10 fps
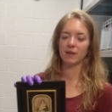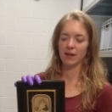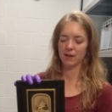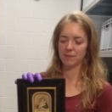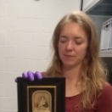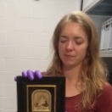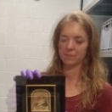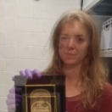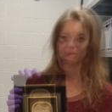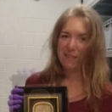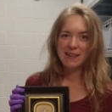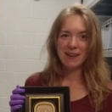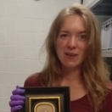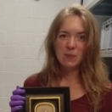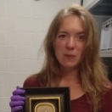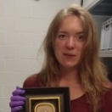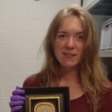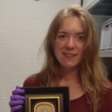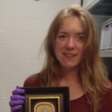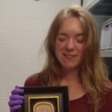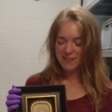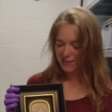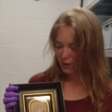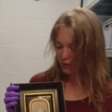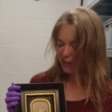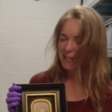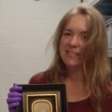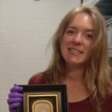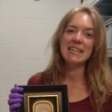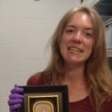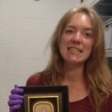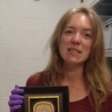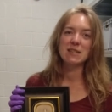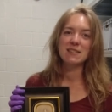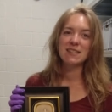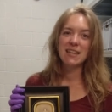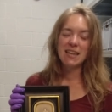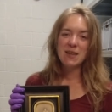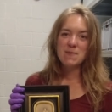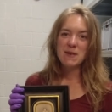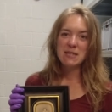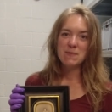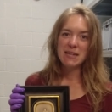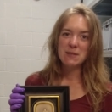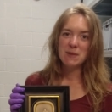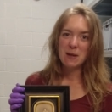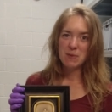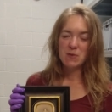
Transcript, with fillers: which is, we think, what sowed that seed that made him later become